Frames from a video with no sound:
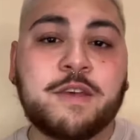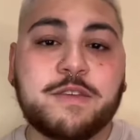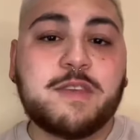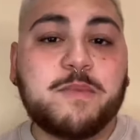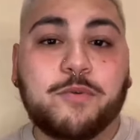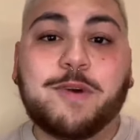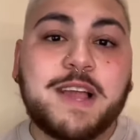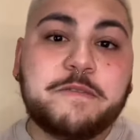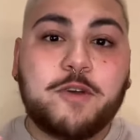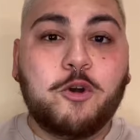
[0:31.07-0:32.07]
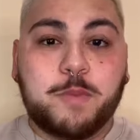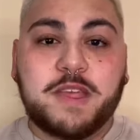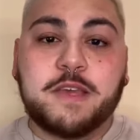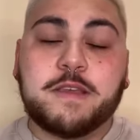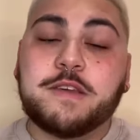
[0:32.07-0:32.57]
So before I even open
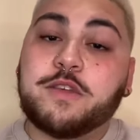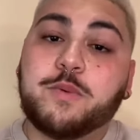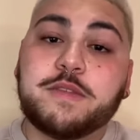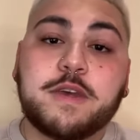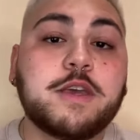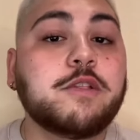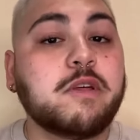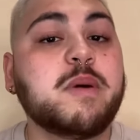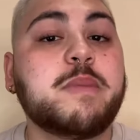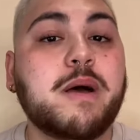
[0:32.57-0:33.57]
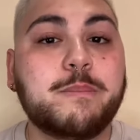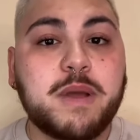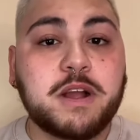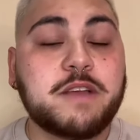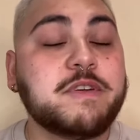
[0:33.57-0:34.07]
these, I just want to tell you a little bit about
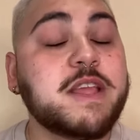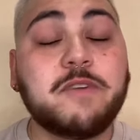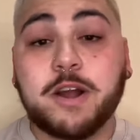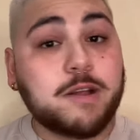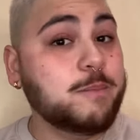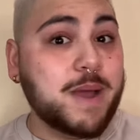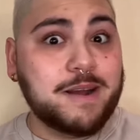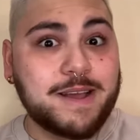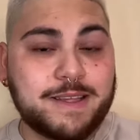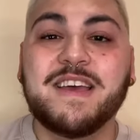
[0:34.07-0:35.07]
Merit if you've never heard of Merit.